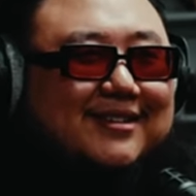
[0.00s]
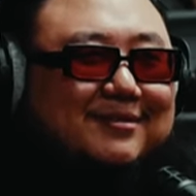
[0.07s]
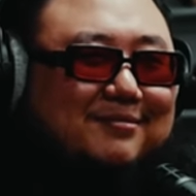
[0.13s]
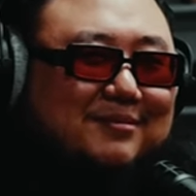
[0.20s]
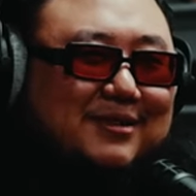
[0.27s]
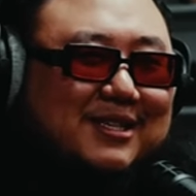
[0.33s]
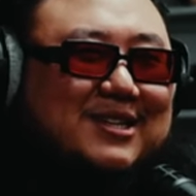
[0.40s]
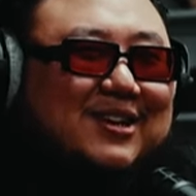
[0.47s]

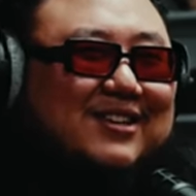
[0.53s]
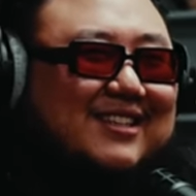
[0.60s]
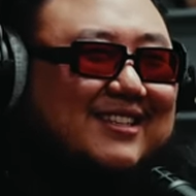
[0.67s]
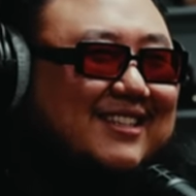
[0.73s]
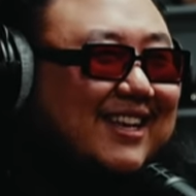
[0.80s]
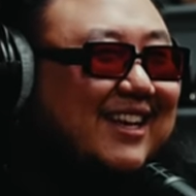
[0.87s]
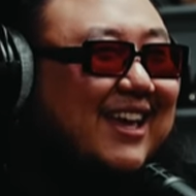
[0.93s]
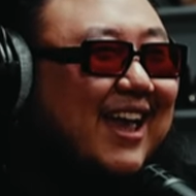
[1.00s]
Minhyuk is
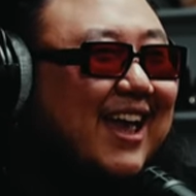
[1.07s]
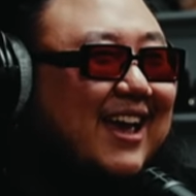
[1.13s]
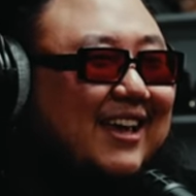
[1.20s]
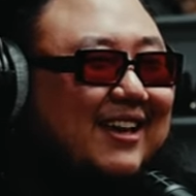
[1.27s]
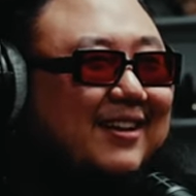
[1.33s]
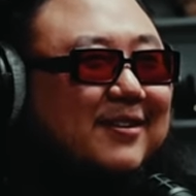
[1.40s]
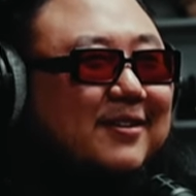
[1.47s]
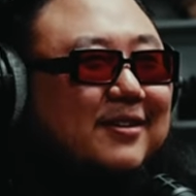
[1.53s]
like
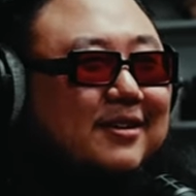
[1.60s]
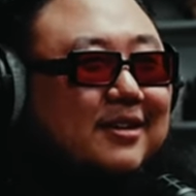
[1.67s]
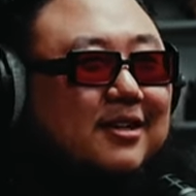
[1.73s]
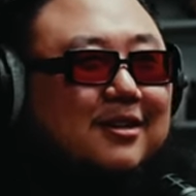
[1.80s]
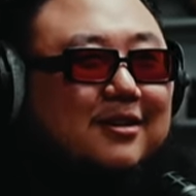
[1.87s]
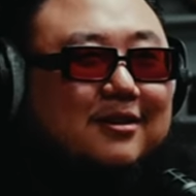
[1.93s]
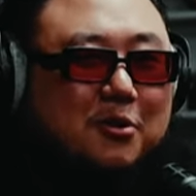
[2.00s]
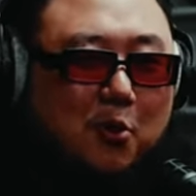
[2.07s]
a
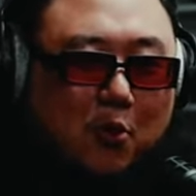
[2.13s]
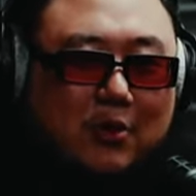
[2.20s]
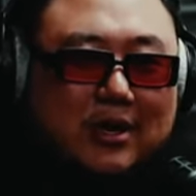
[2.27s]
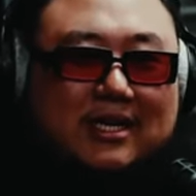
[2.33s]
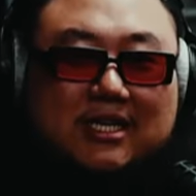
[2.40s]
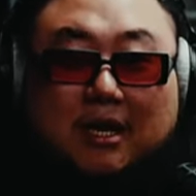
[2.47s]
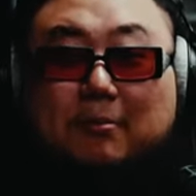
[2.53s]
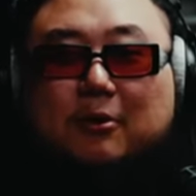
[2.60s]

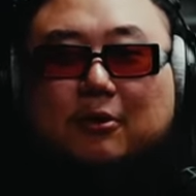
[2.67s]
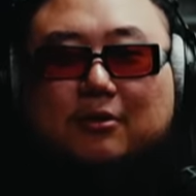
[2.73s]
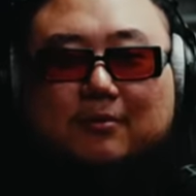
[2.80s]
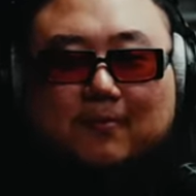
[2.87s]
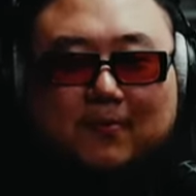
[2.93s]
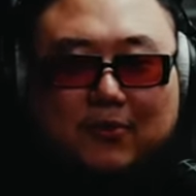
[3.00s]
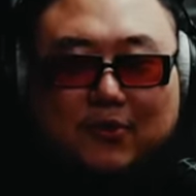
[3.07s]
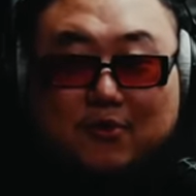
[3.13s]
quintuple
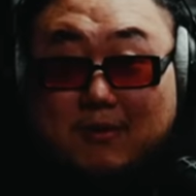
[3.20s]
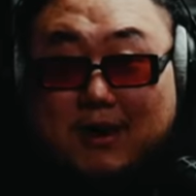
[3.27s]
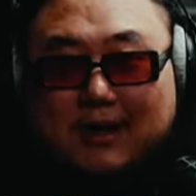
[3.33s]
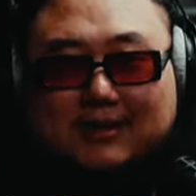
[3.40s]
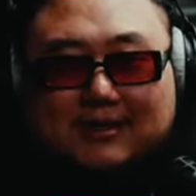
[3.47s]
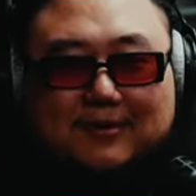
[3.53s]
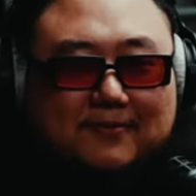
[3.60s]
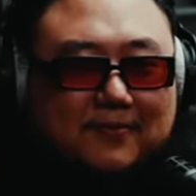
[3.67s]
threat.